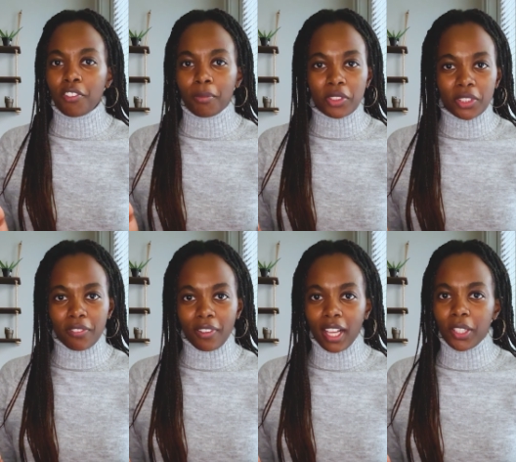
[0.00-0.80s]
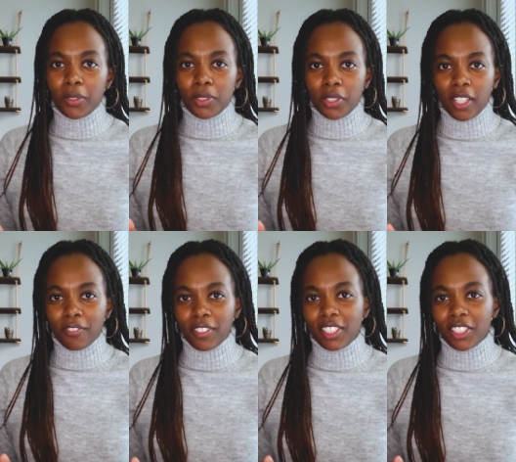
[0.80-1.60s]
from losing value due to
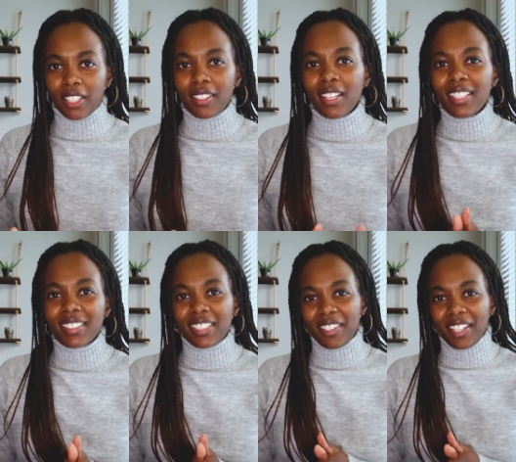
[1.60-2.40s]
inflation. See you